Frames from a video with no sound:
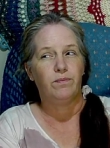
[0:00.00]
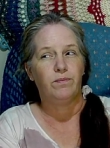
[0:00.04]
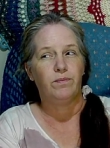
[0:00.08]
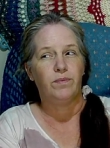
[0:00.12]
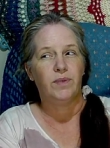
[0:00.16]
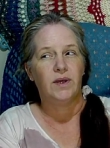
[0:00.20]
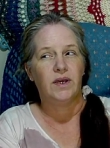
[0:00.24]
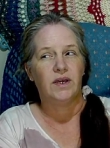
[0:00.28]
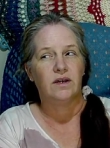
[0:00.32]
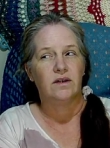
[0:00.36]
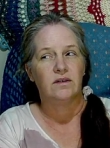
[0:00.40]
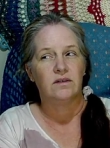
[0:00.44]

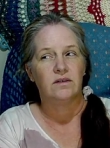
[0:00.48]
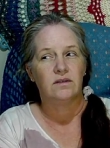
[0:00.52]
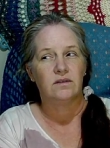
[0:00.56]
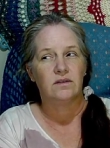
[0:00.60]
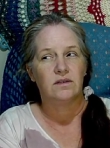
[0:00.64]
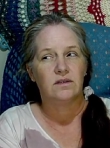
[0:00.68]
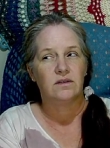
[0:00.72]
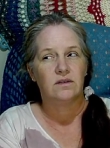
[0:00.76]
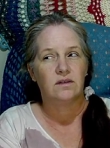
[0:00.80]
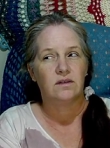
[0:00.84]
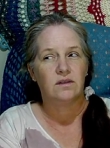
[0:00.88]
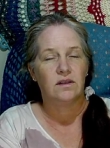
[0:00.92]

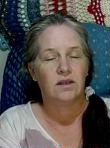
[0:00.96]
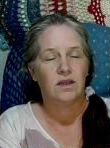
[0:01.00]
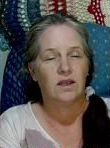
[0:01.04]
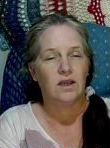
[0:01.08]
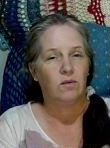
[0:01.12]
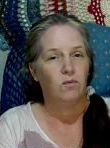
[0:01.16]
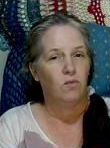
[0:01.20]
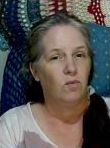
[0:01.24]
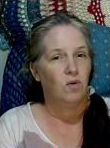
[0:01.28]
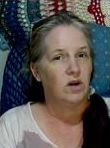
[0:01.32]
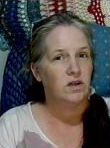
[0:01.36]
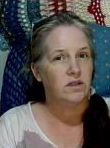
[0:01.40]
because they
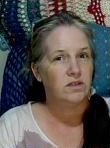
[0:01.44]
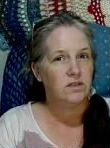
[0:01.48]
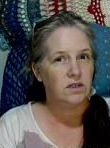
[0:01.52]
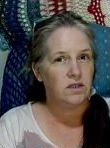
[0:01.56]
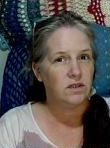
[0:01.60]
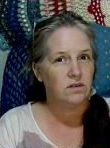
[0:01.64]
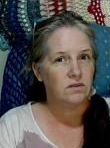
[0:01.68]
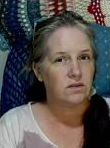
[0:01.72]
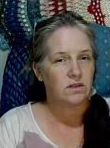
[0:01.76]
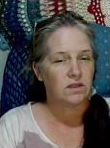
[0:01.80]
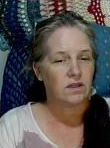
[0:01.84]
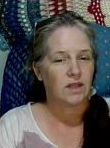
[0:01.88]
want to use.